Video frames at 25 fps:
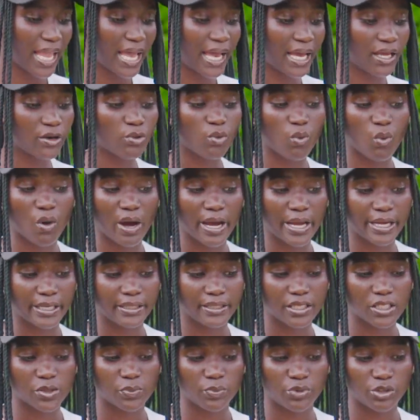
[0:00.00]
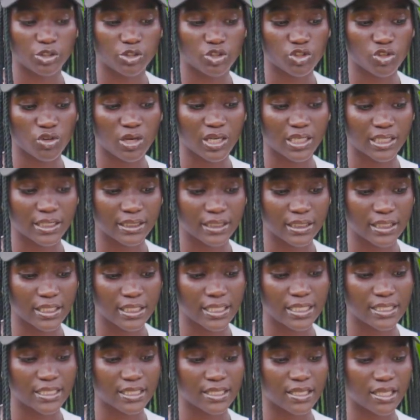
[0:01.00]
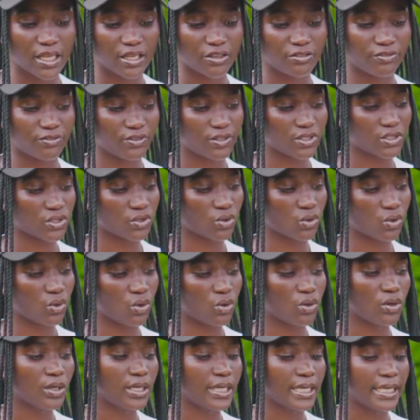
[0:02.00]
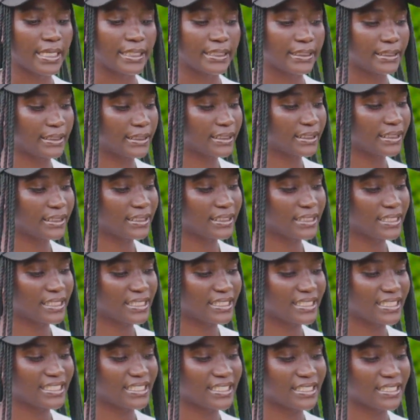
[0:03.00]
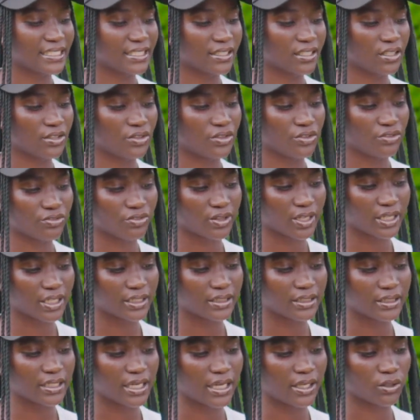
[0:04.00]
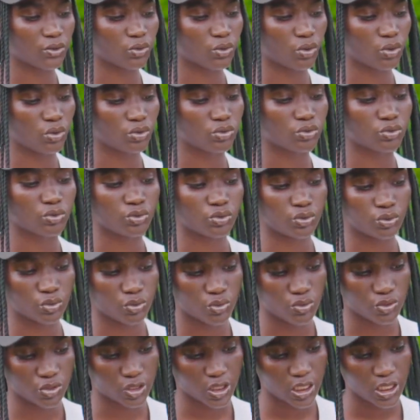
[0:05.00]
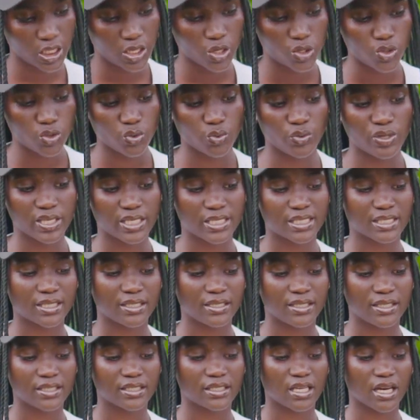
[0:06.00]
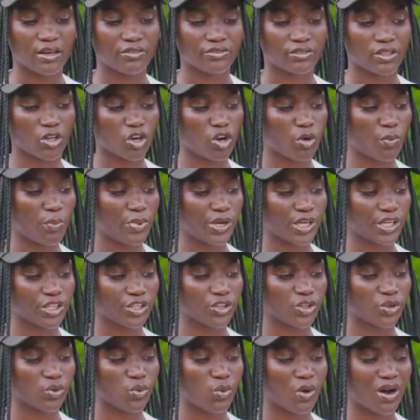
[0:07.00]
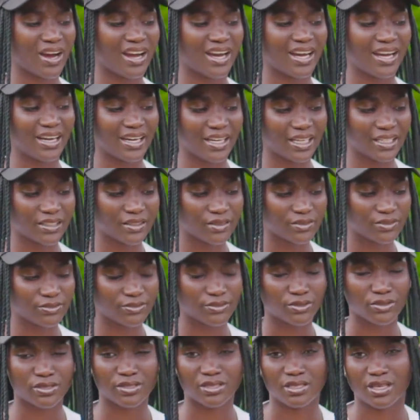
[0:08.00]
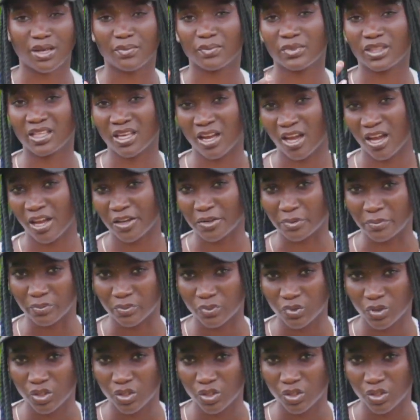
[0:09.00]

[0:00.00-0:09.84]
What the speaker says: And while the spiritual heart is non-physical, it isn't difficult at all to use. You will see this after opening your heart for some time.